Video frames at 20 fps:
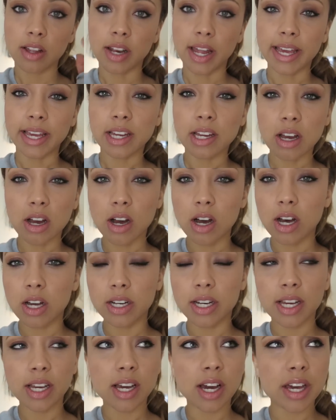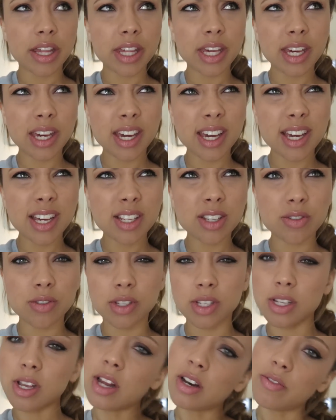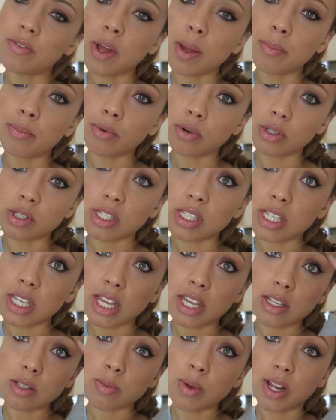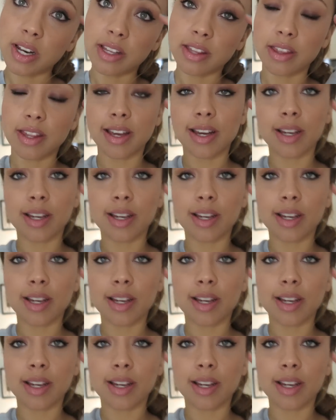like garnet, I think it is. It was kind of like bronzy as well in